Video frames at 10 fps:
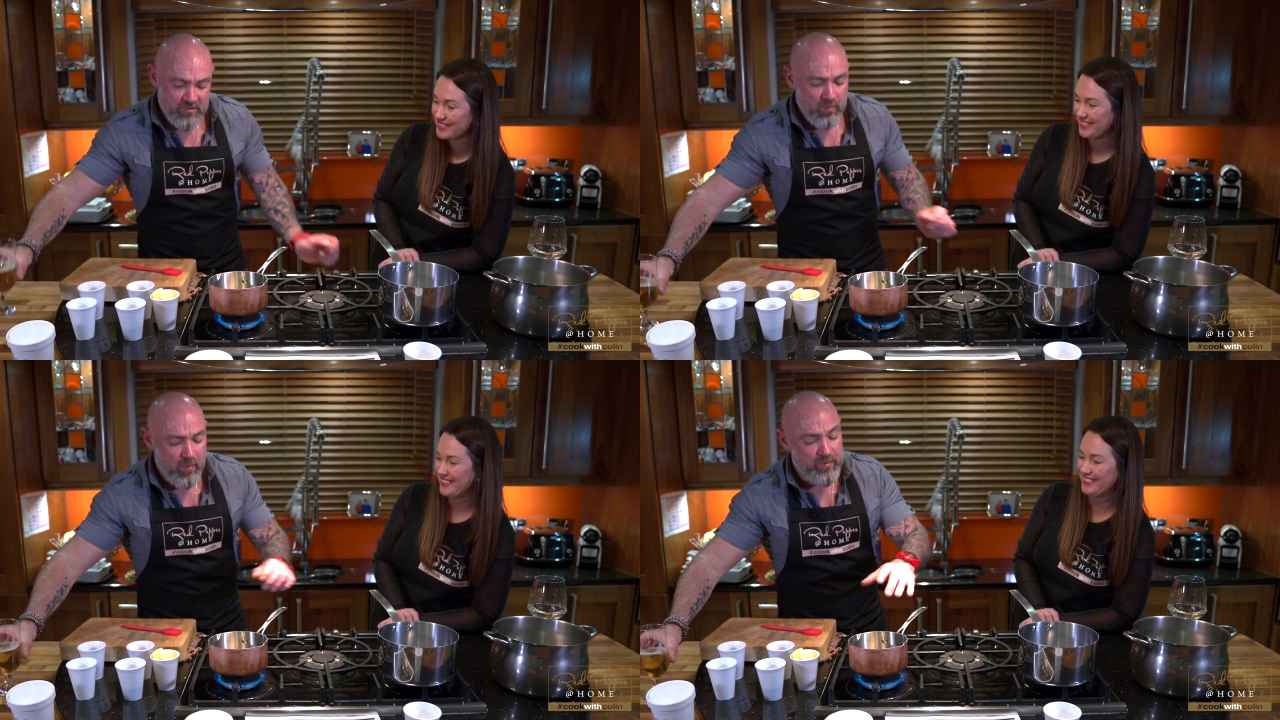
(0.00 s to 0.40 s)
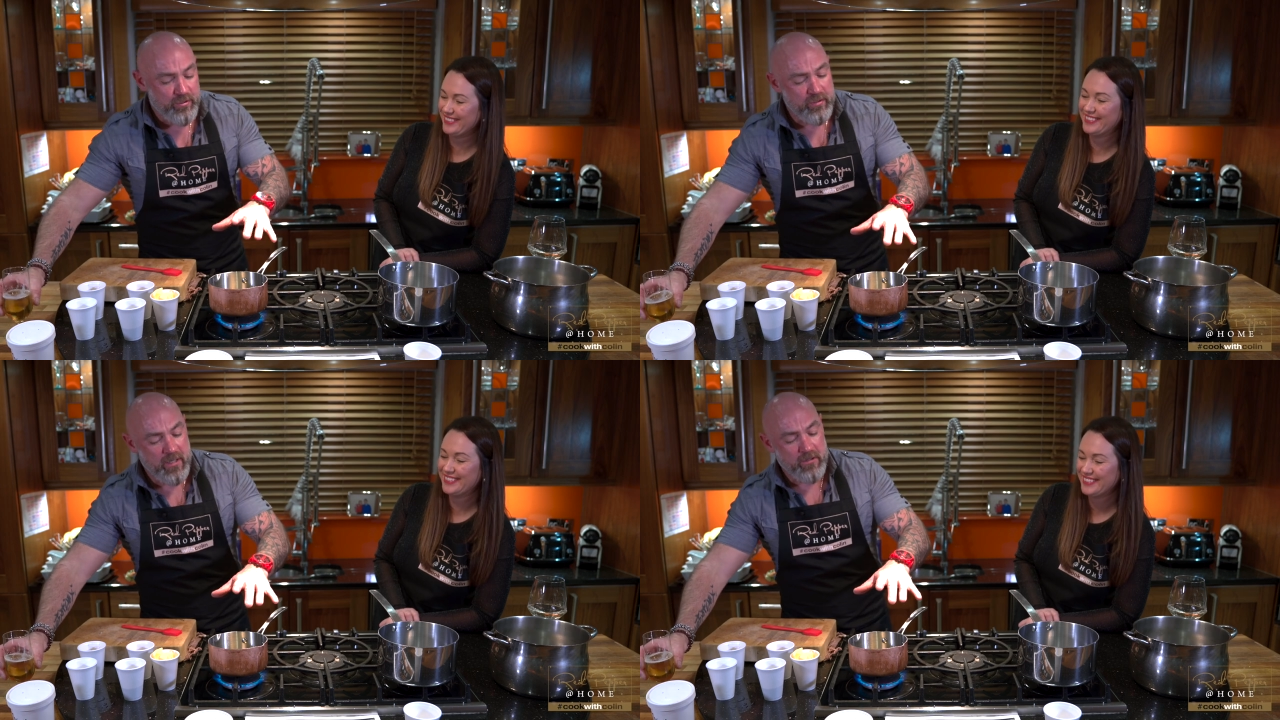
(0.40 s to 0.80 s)
Speaker 1: so what we're
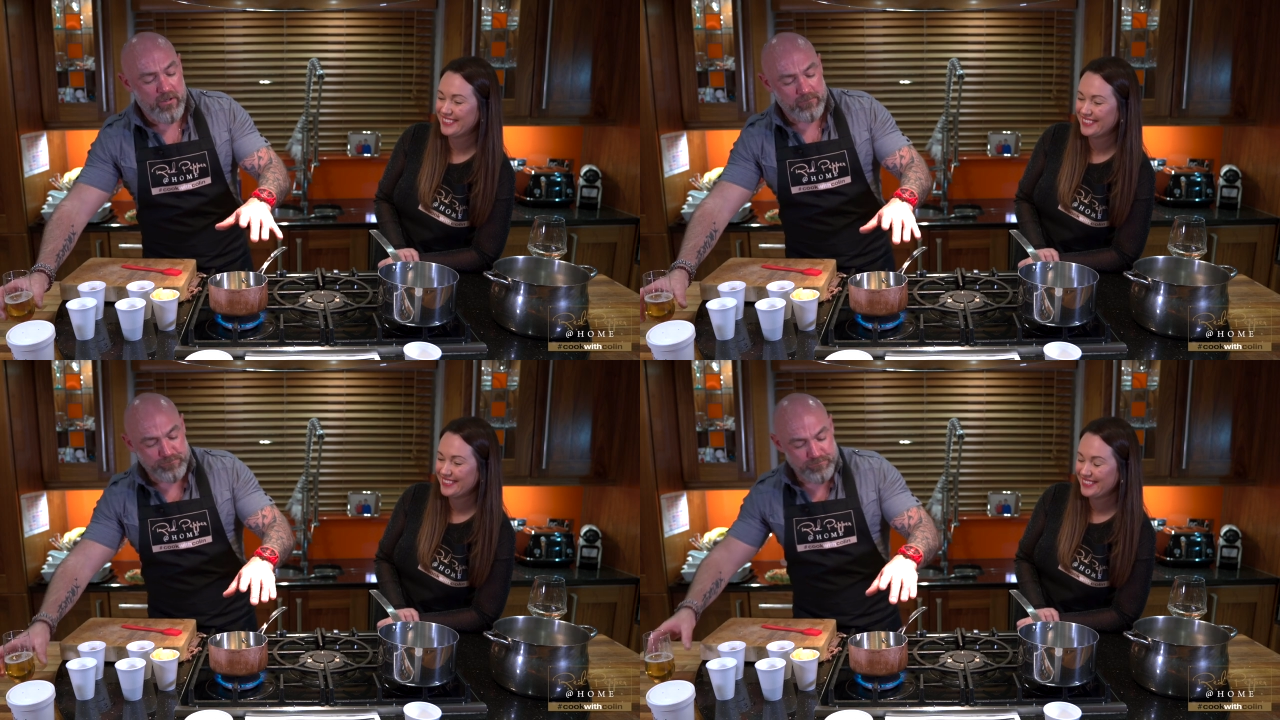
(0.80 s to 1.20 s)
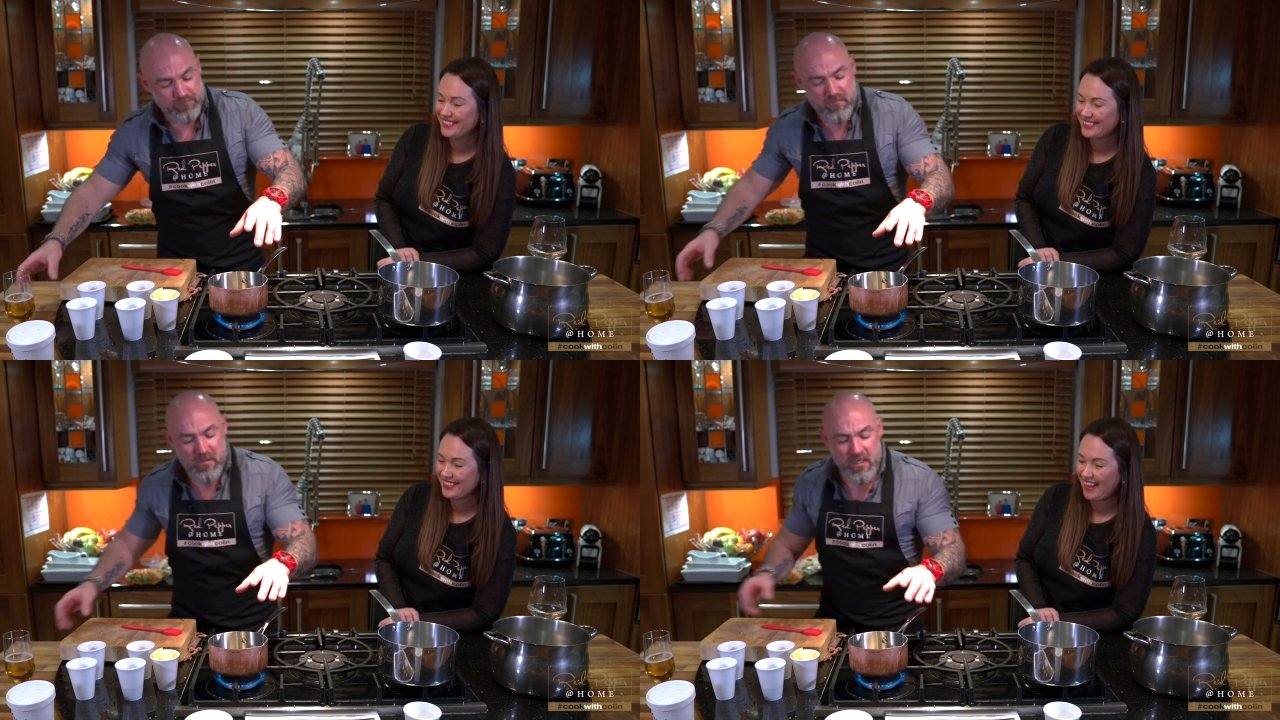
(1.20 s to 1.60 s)
doing here now
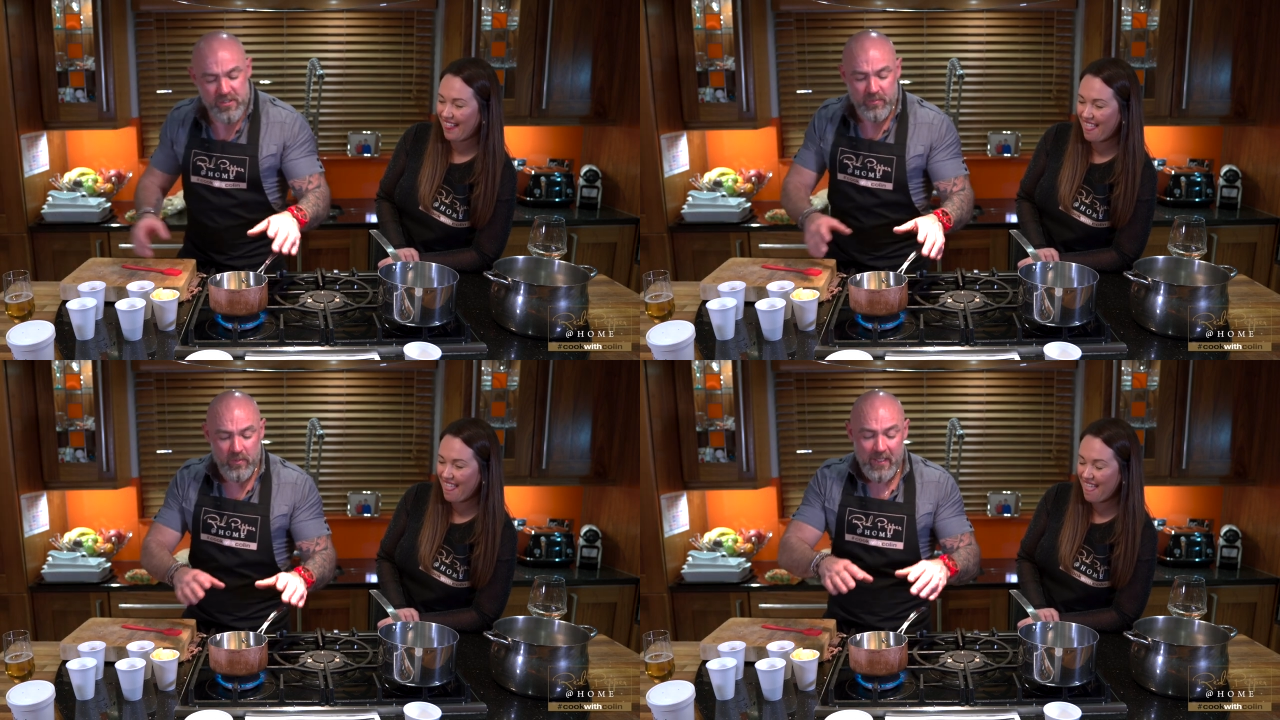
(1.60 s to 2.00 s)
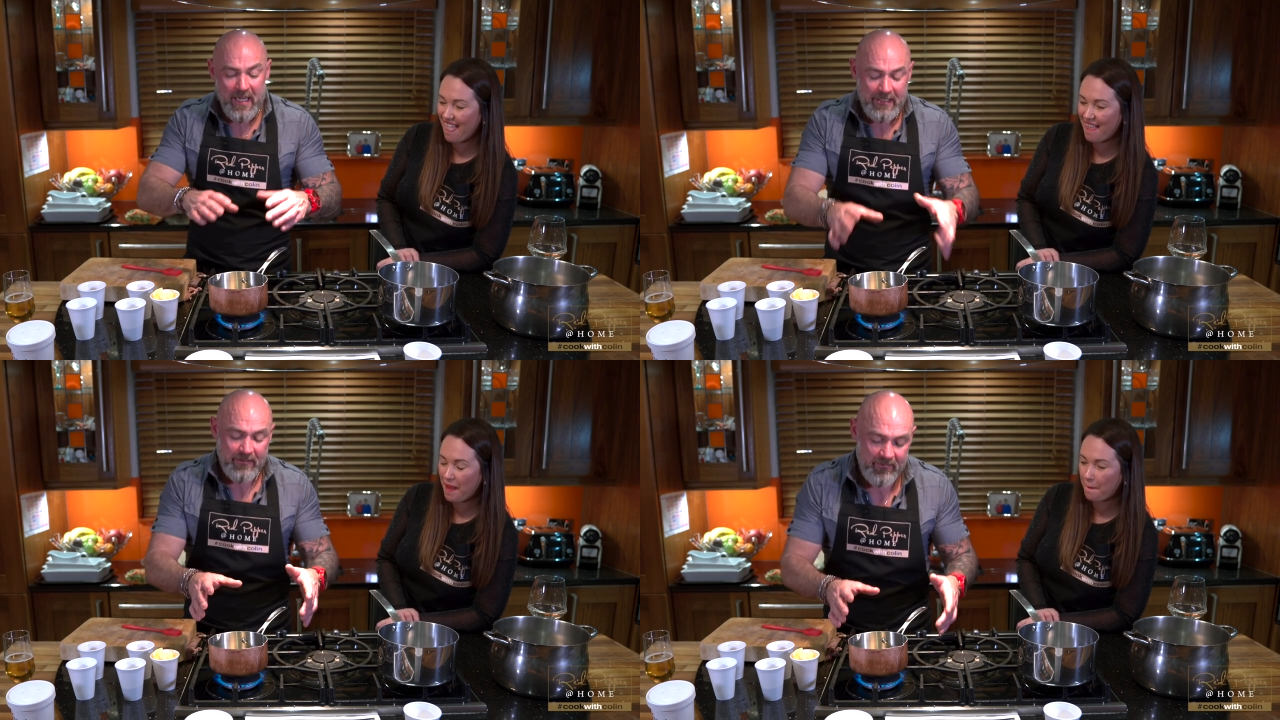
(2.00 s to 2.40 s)
is we're going to
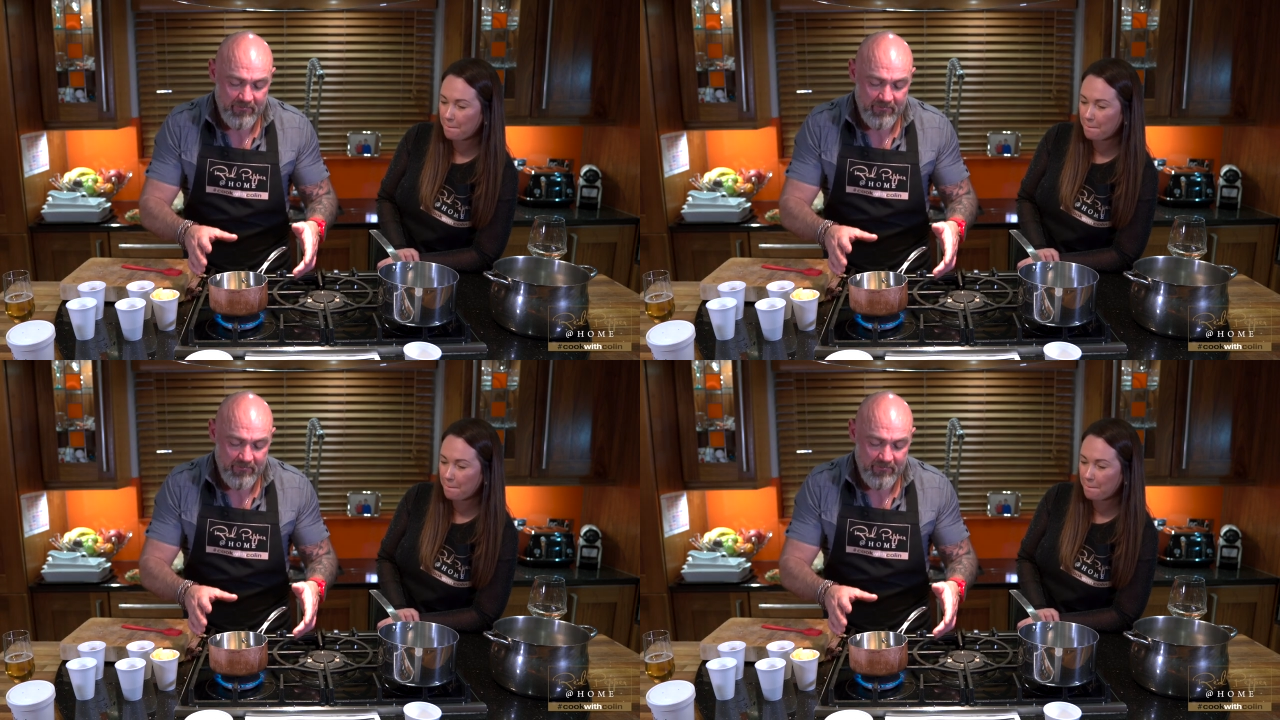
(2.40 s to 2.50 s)
heat